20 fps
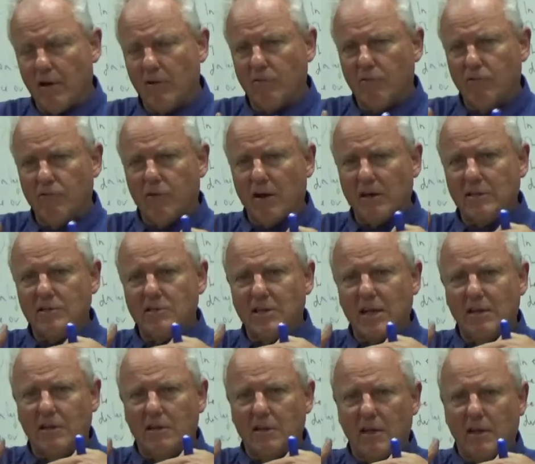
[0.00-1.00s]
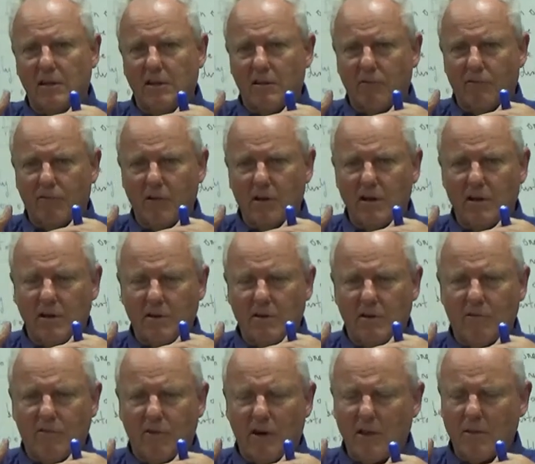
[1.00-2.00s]
fronts in
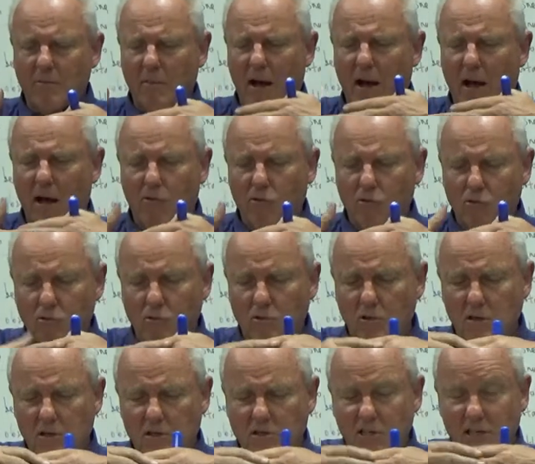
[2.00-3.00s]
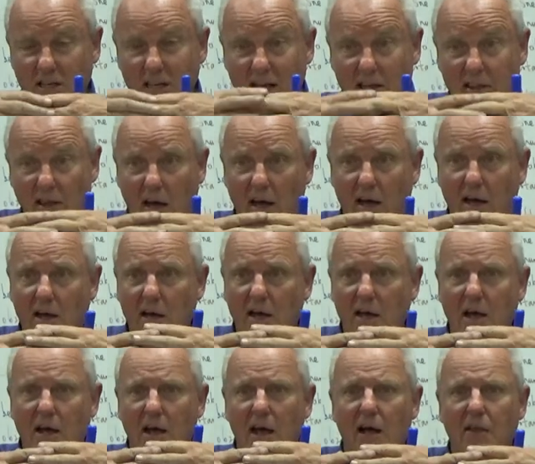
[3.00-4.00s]
front of them are all together,
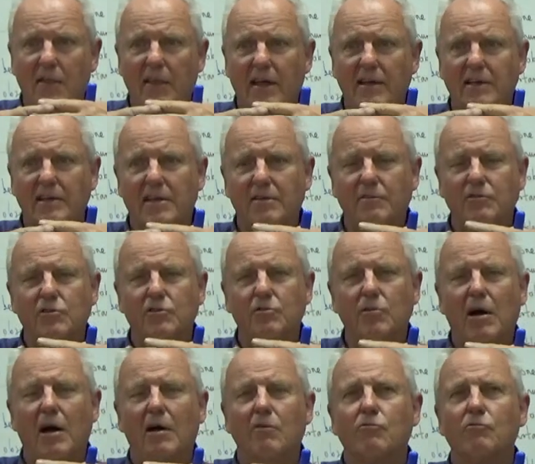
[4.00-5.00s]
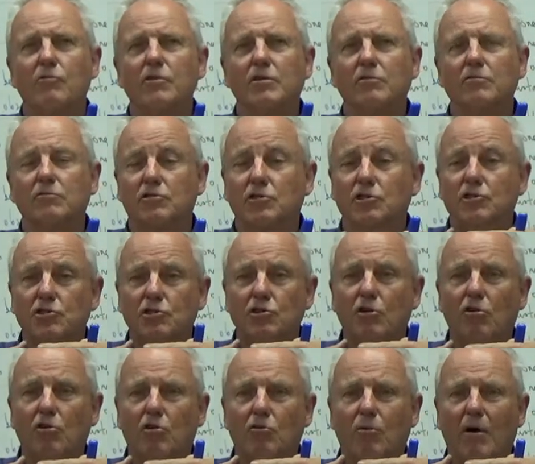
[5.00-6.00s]
and that gives you a real
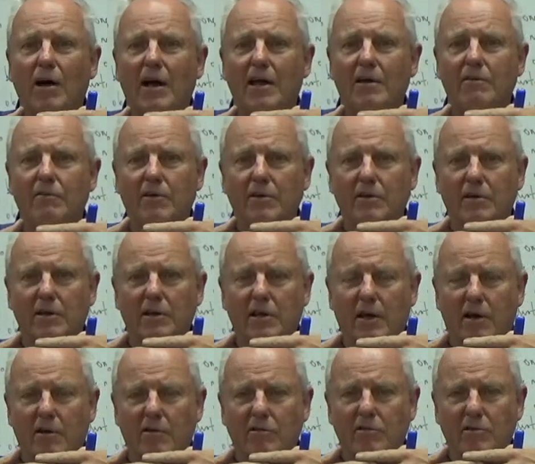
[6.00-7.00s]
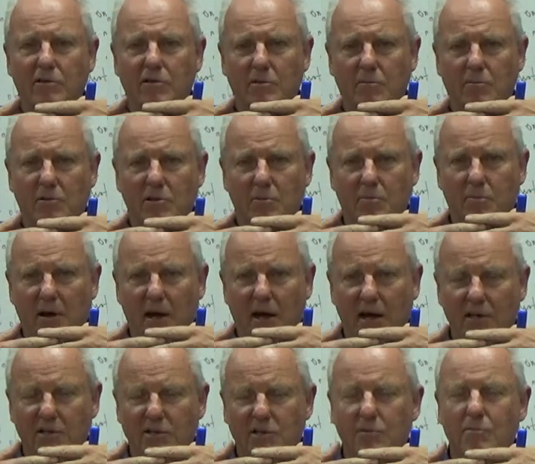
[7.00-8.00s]
shock wave, and
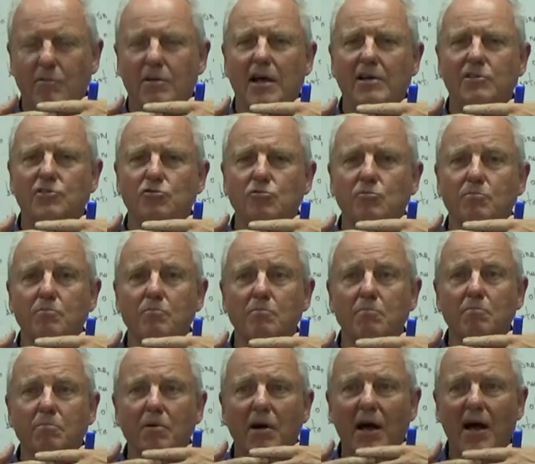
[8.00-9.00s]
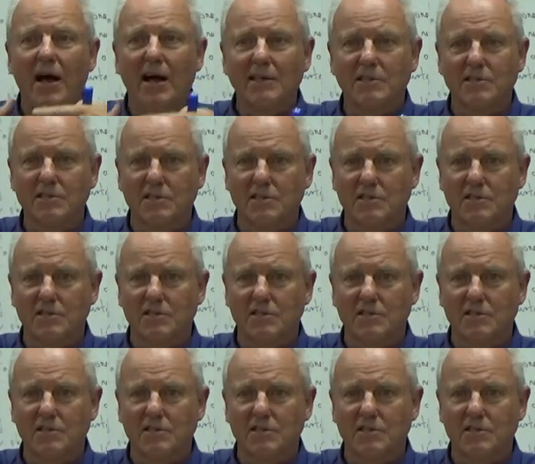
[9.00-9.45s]
as you pass